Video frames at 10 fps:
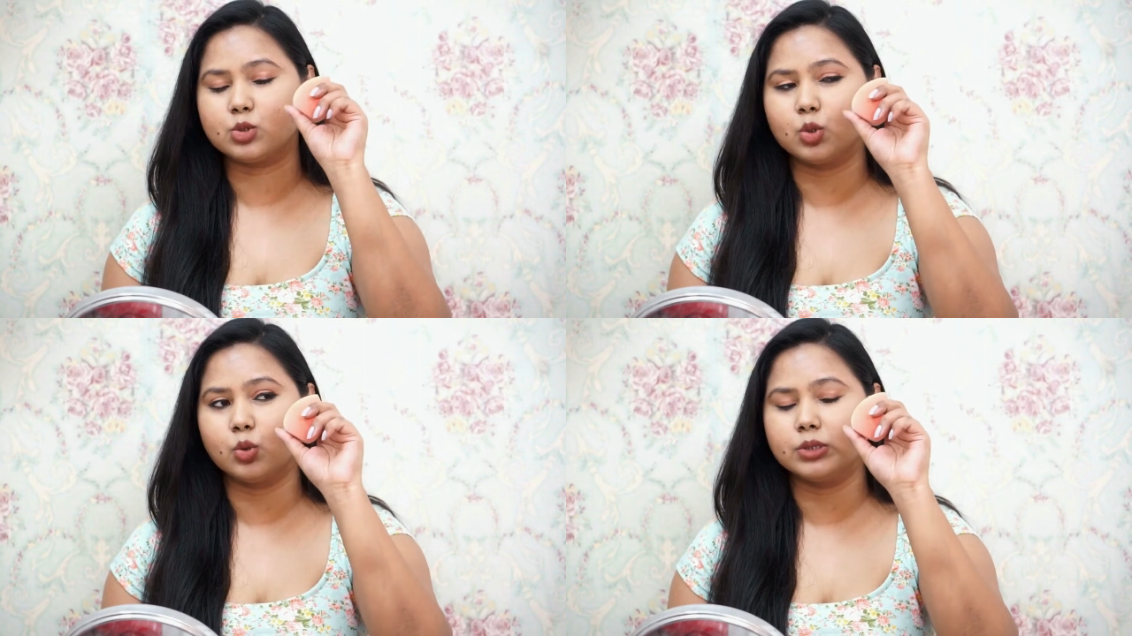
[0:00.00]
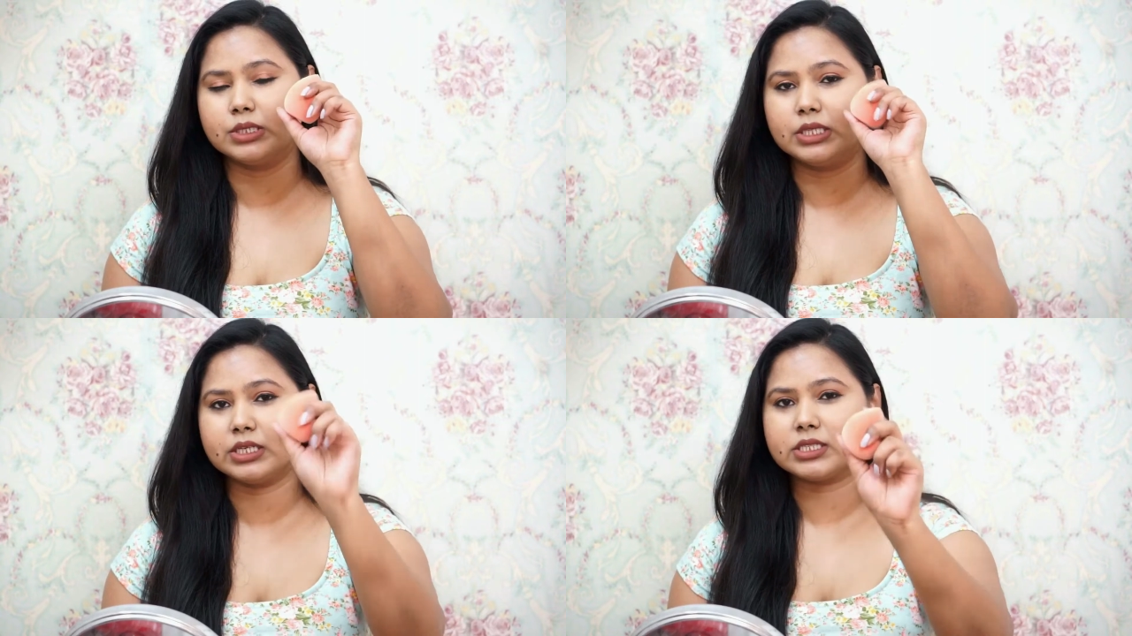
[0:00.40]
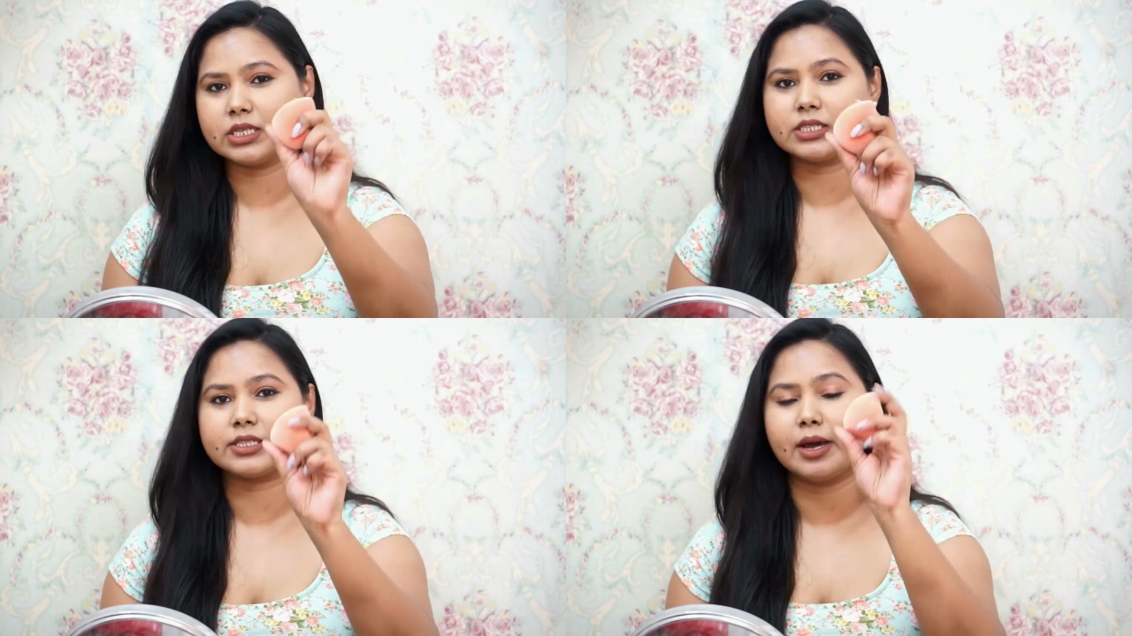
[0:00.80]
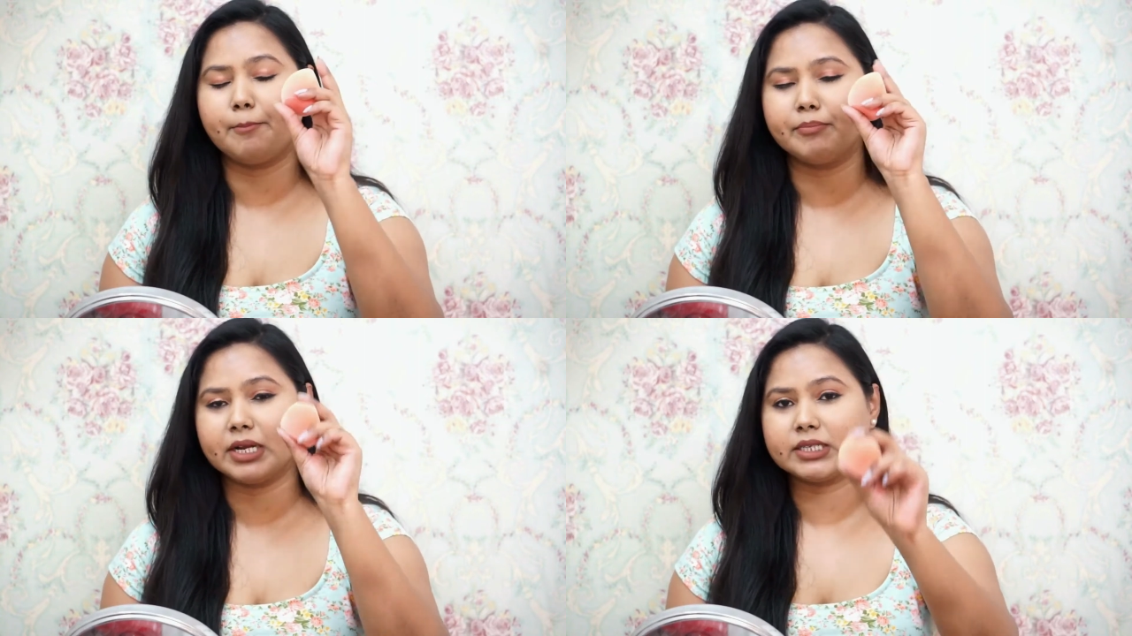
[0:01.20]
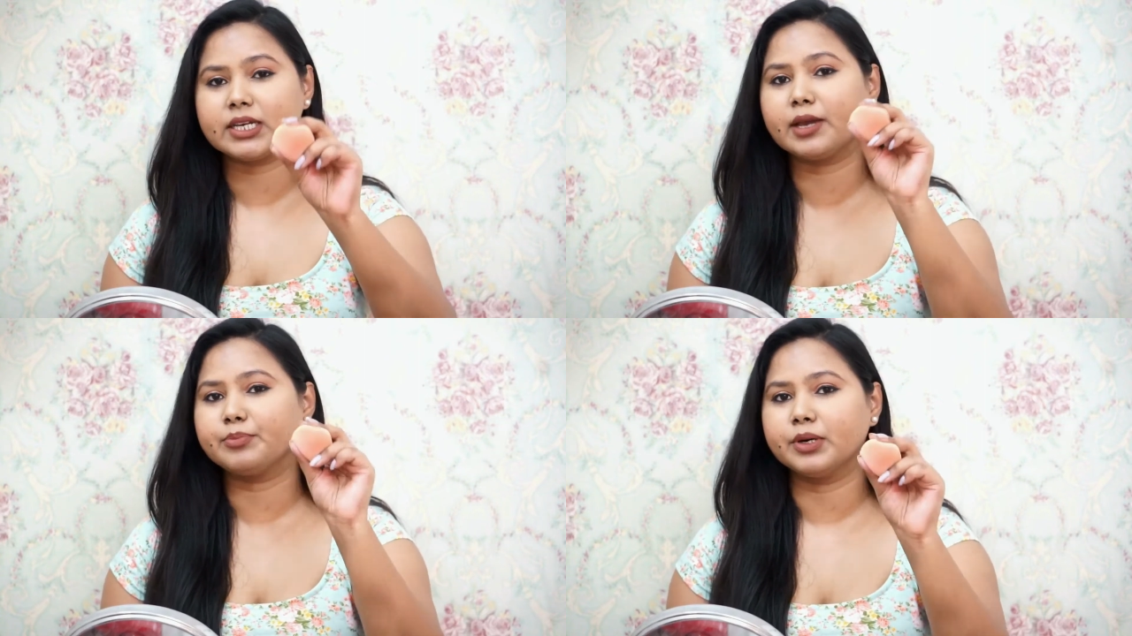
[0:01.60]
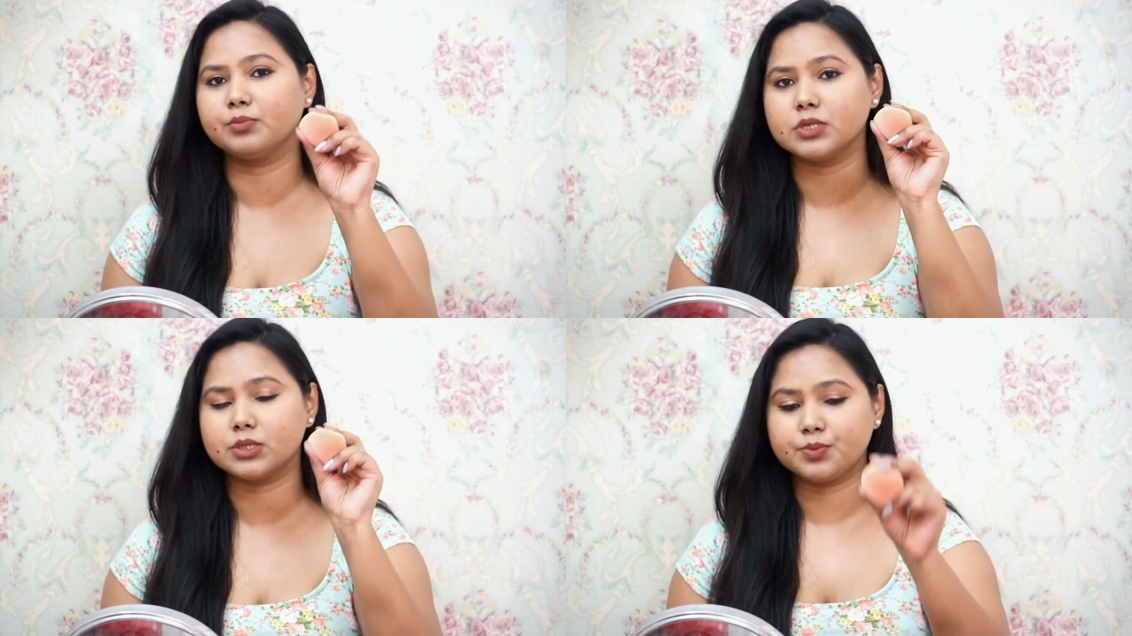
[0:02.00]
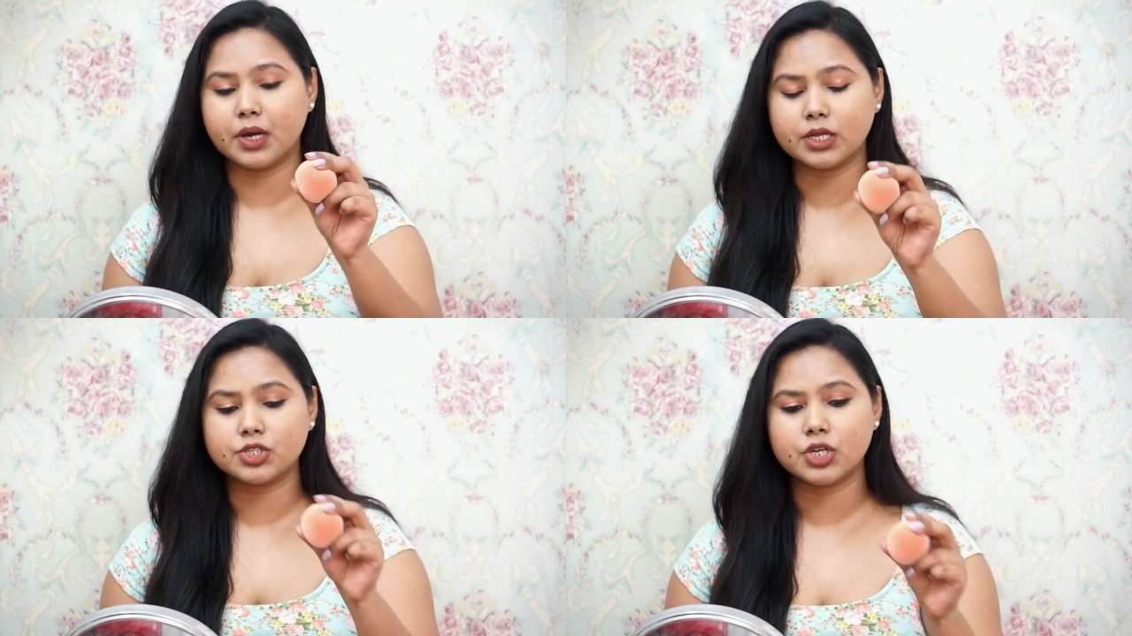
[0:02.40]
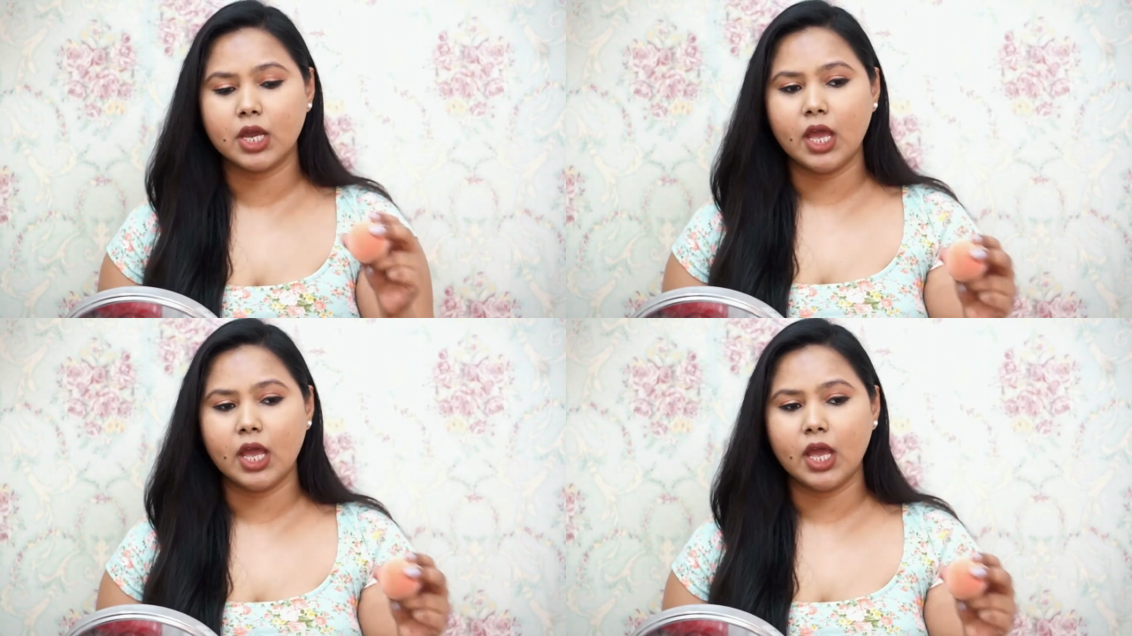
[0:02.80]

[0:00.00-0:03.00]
So this is a multi-purpose sponge